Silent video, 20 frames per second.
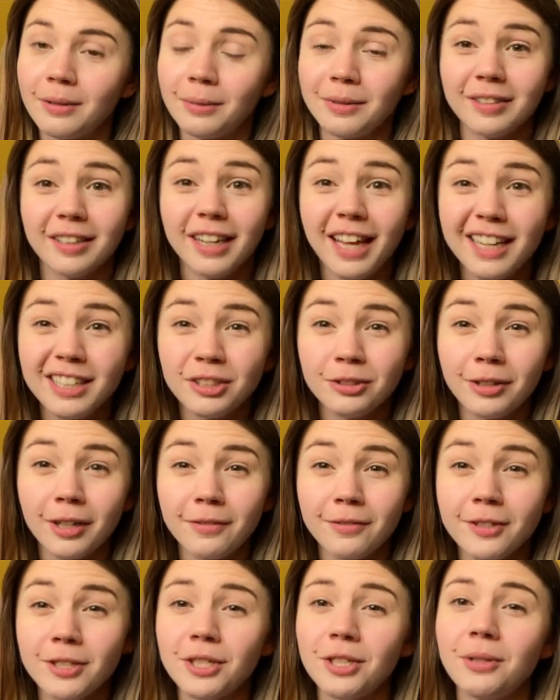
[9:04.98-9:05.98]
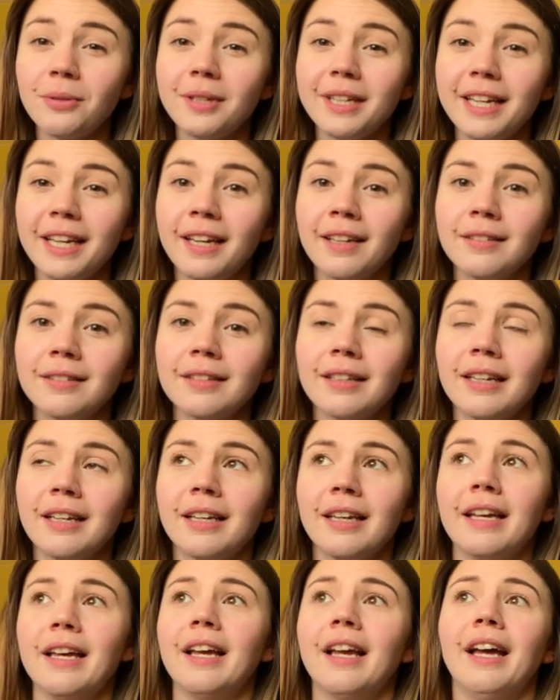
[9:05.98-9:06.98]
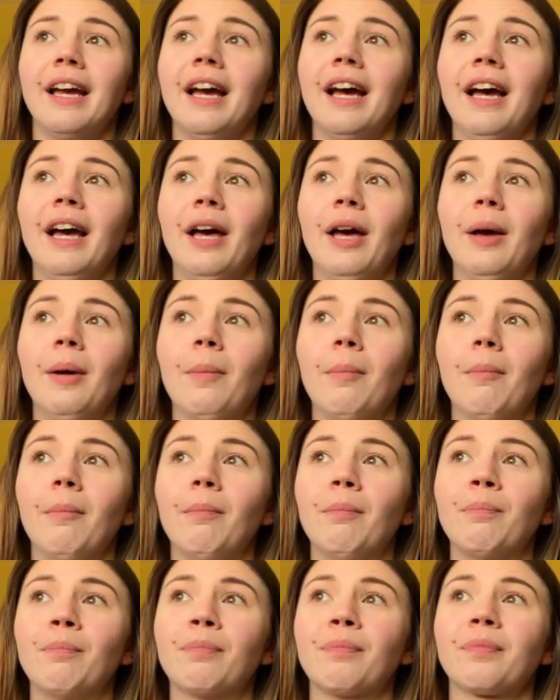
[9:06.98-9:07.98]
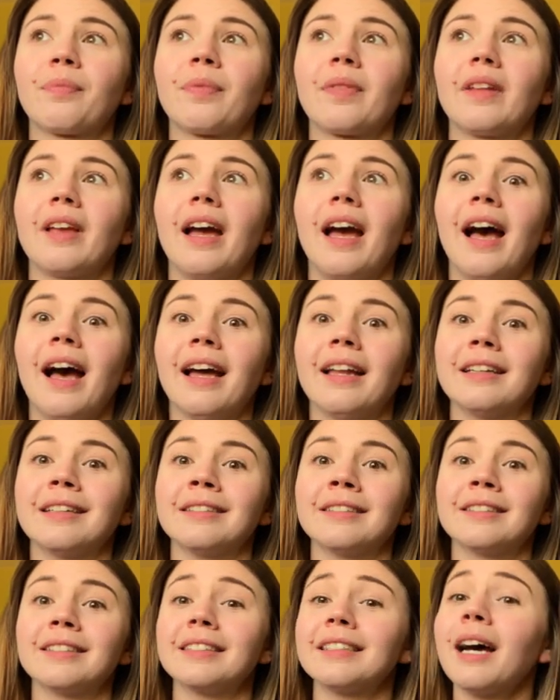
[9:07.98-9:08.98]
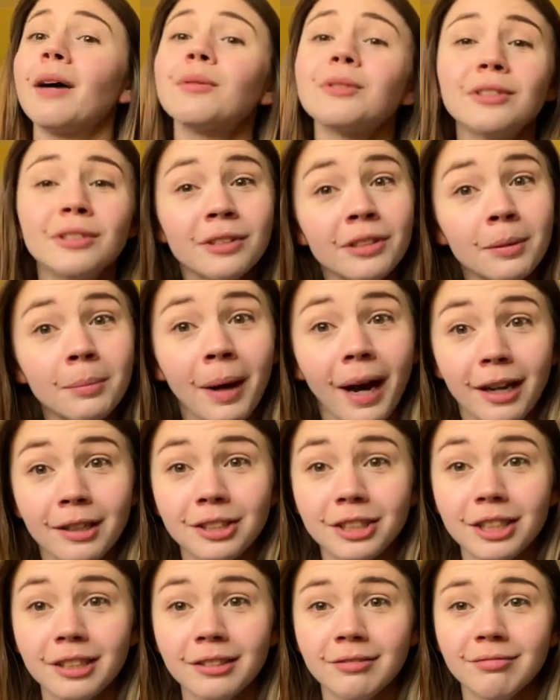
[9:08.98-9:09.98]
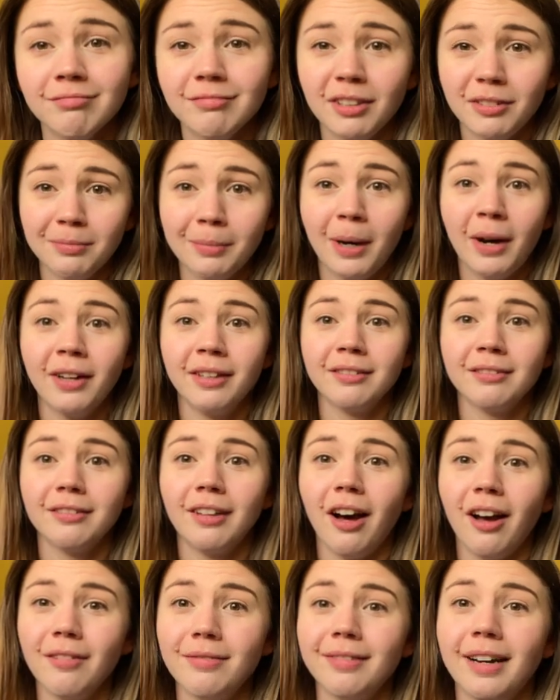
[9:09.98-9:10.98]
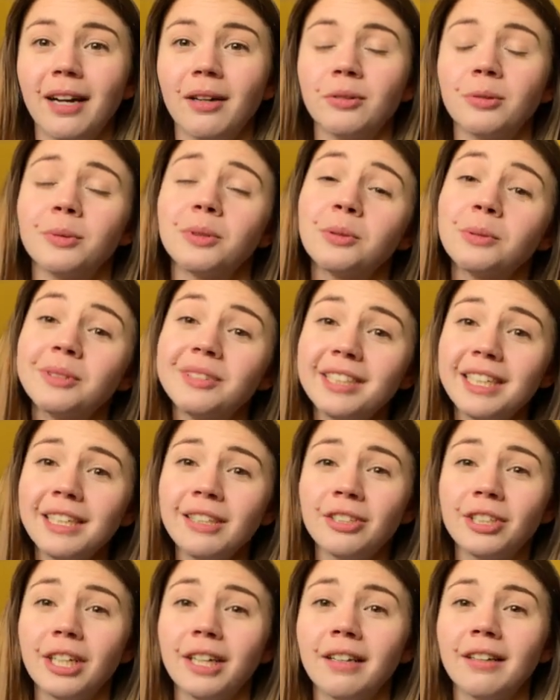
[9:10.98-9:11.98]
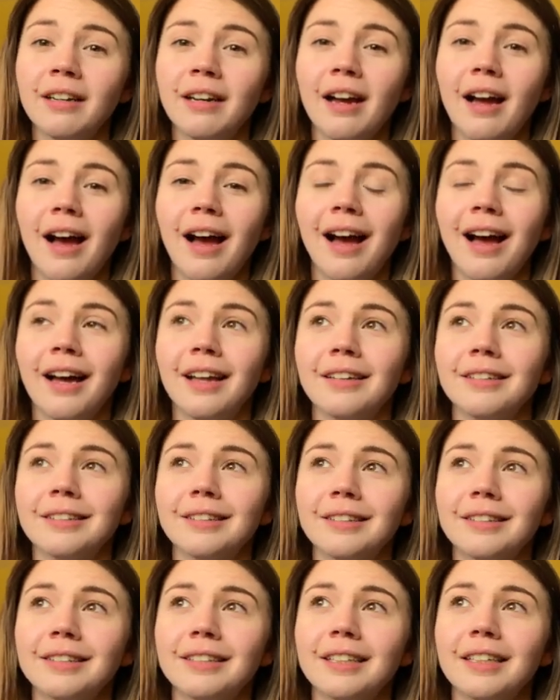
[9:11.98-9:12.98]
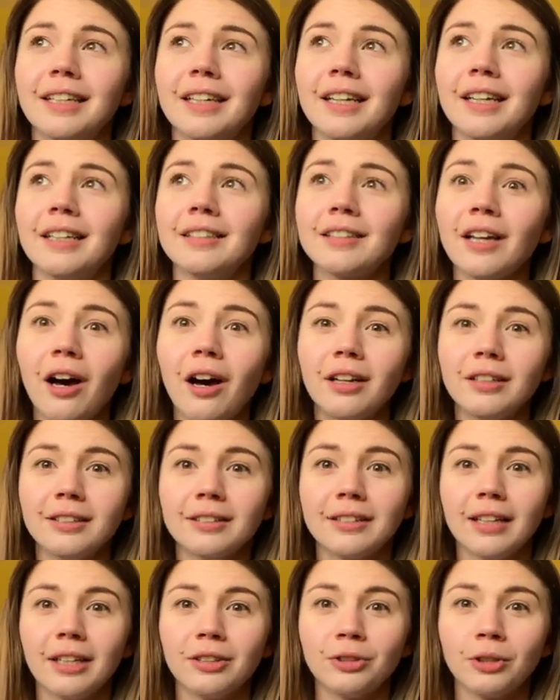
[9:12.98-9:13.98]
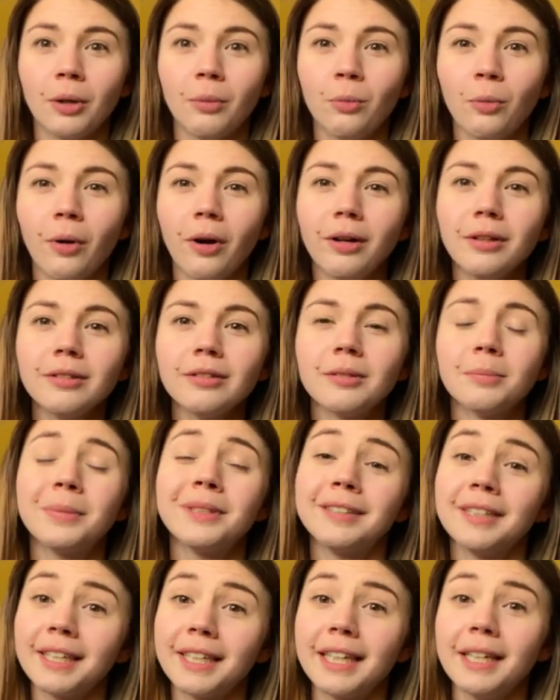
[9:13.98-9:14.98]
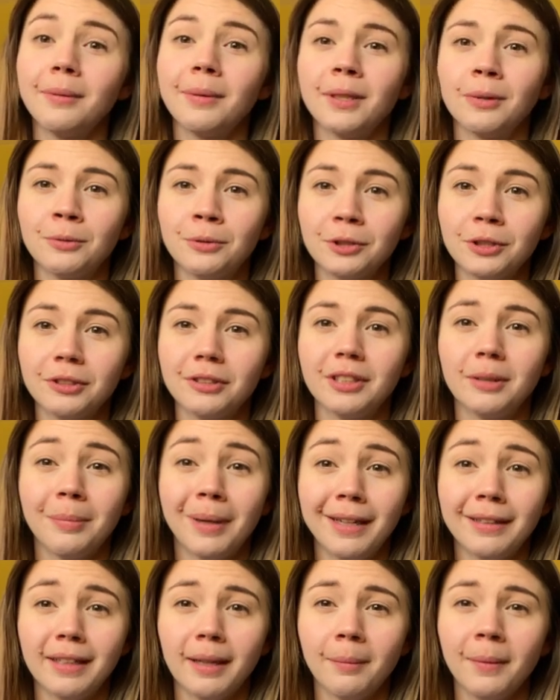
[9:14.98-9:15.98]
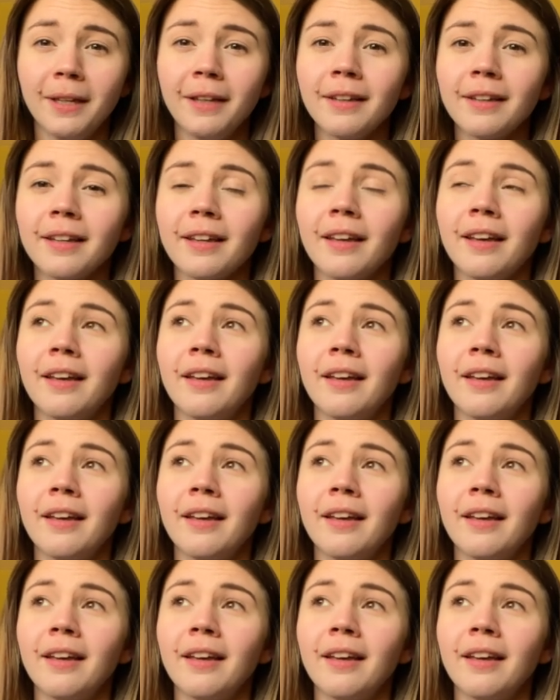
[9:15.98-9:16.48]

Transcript: was a lecturer for 2 years. And that was another passion of mine that I found, which was teaching. And as hard as that job was, particularly when it was during the pandemic,